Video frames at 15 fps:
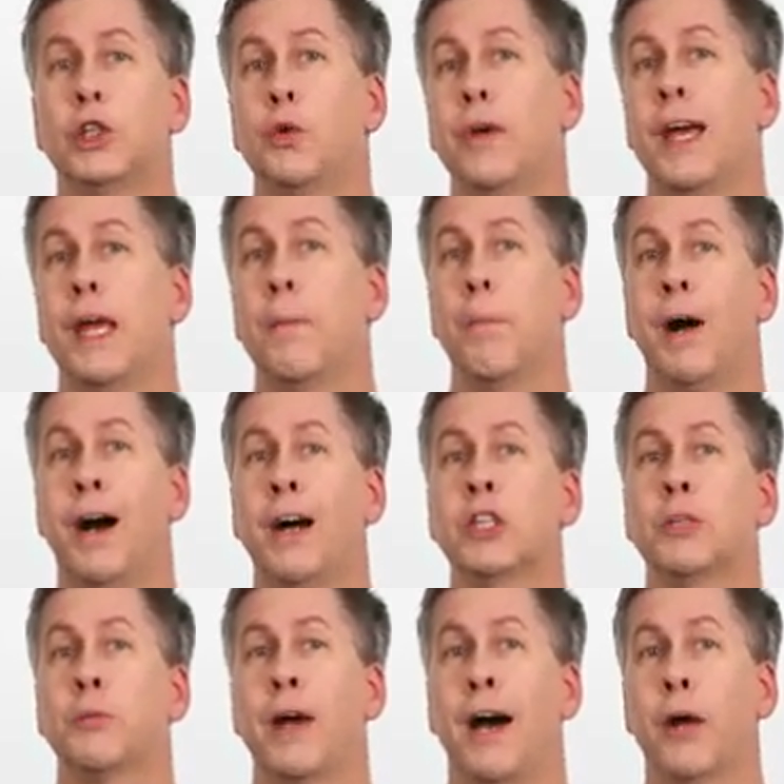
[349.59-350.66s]
to a
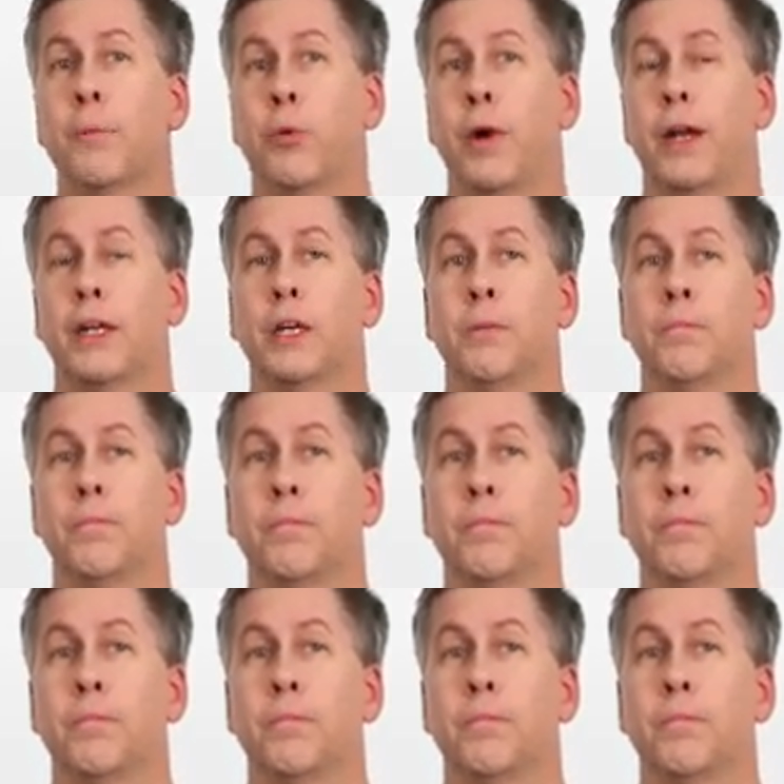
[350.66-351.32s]
possible outbreak.